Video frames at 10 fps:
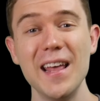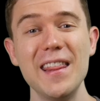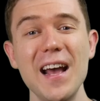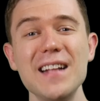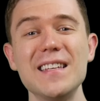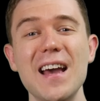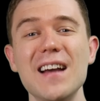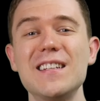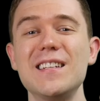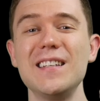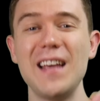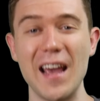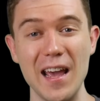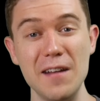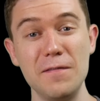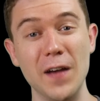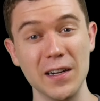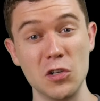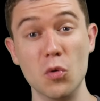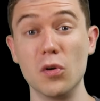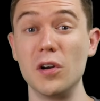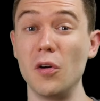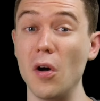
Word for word: That's actually n factorial